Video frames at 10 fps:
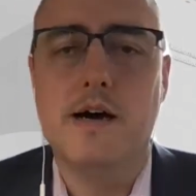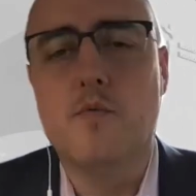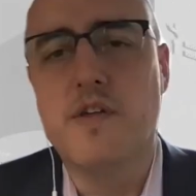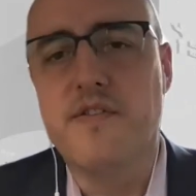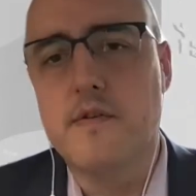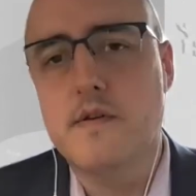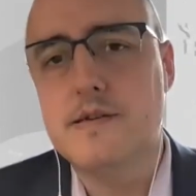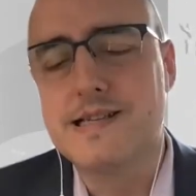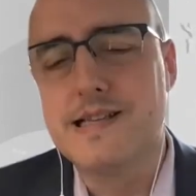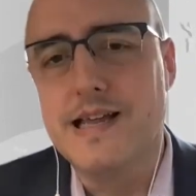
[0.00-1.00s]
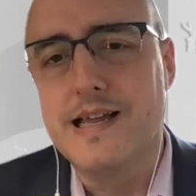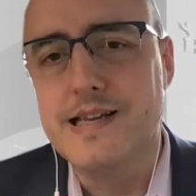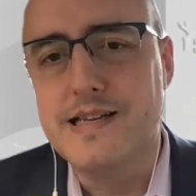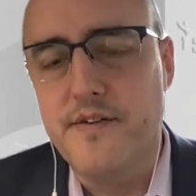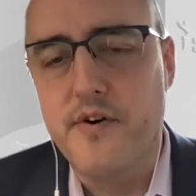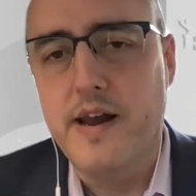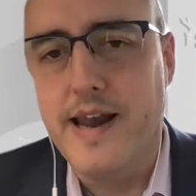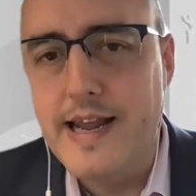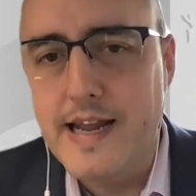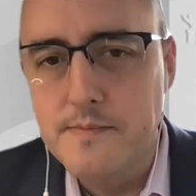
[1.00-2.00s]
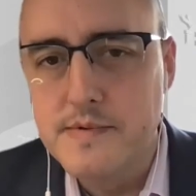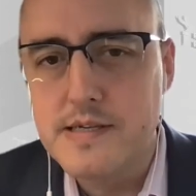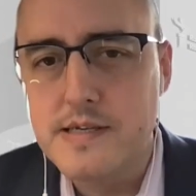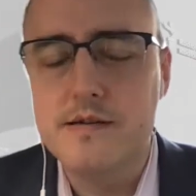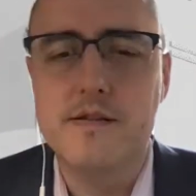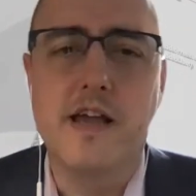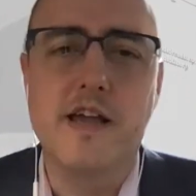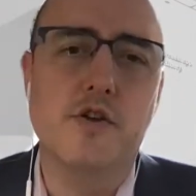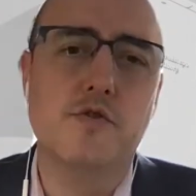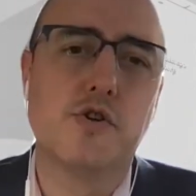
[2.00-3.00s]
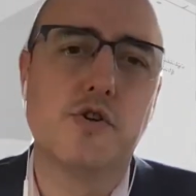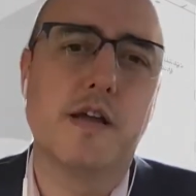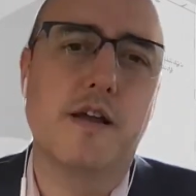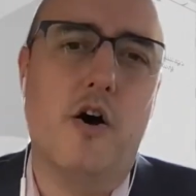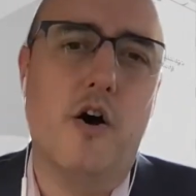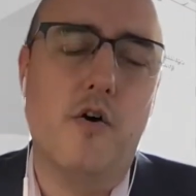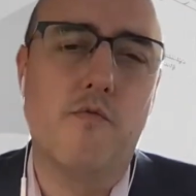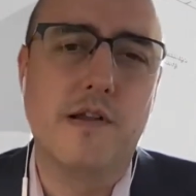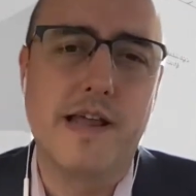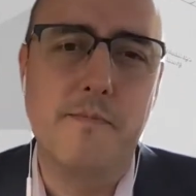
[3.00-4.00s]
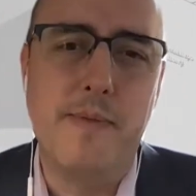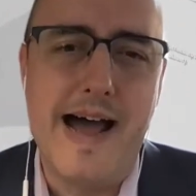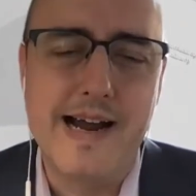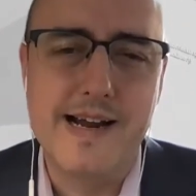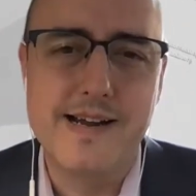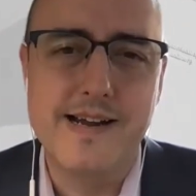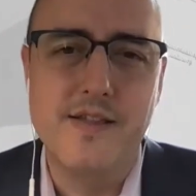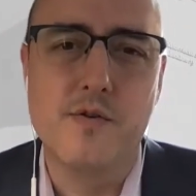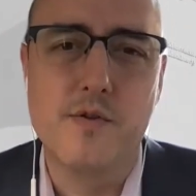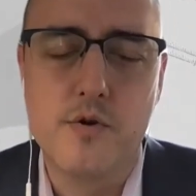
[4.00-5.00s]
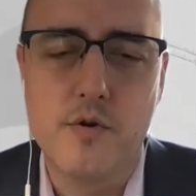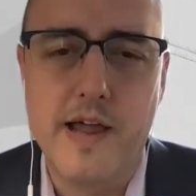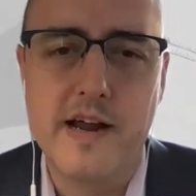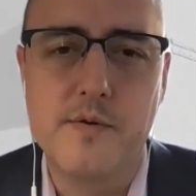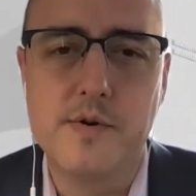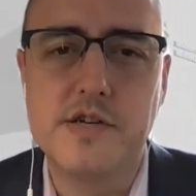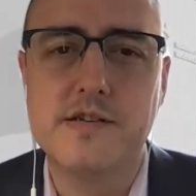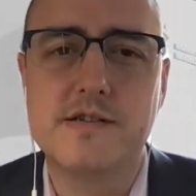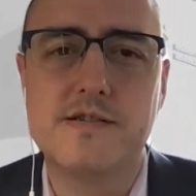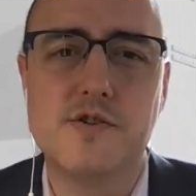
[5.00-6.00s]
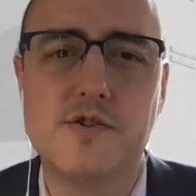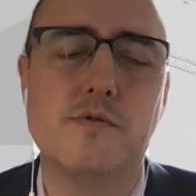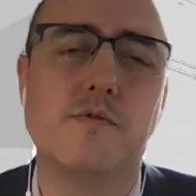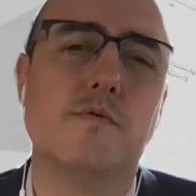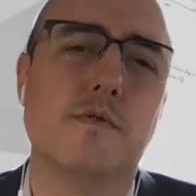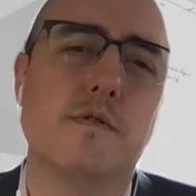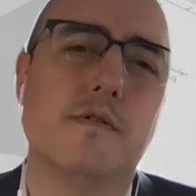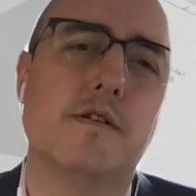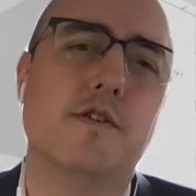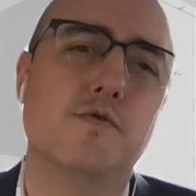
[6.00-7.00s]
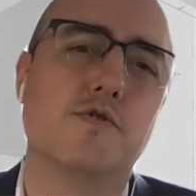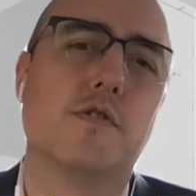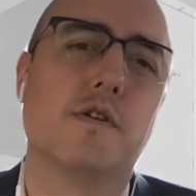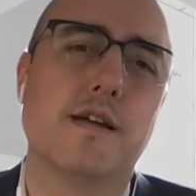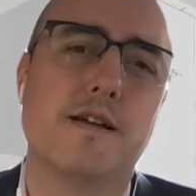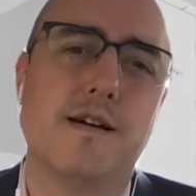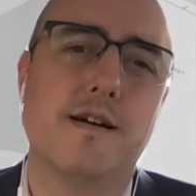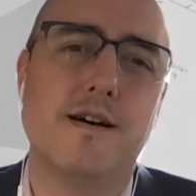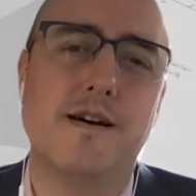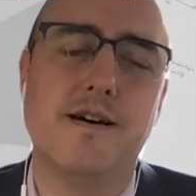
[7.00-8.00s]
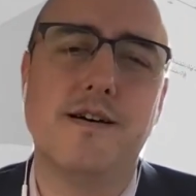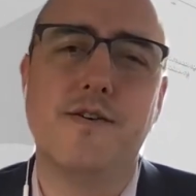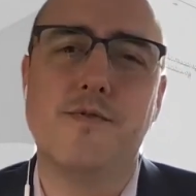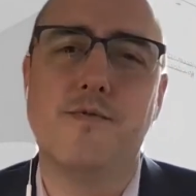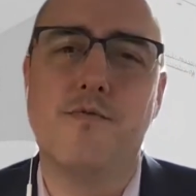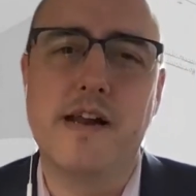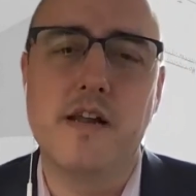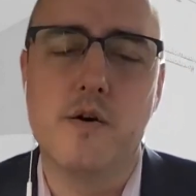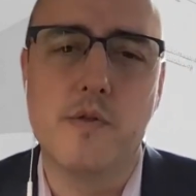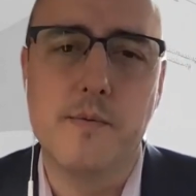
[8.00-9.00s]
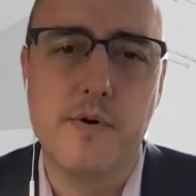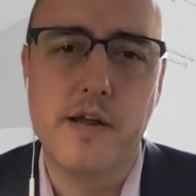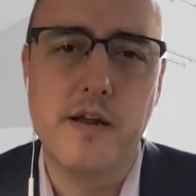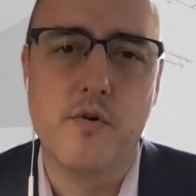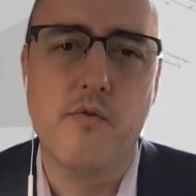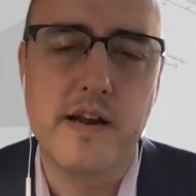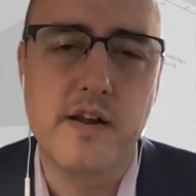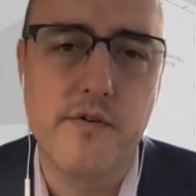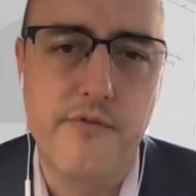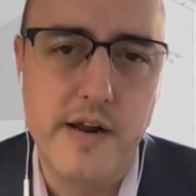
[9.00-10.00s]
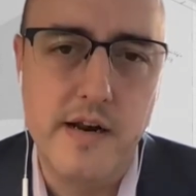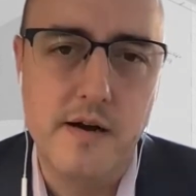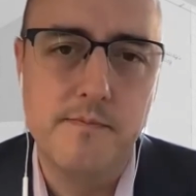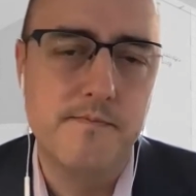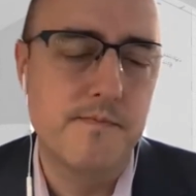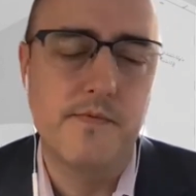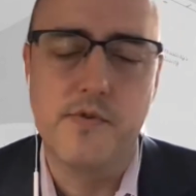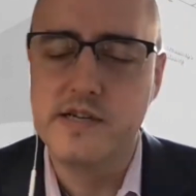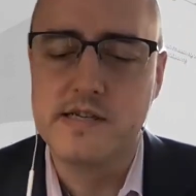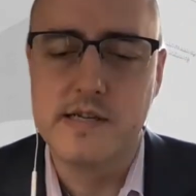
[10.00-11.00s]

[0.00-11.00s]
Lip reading: with slightly different names. They usually all relate back in their local languages to usually Radio Liberty or Radio Freedom. For instance,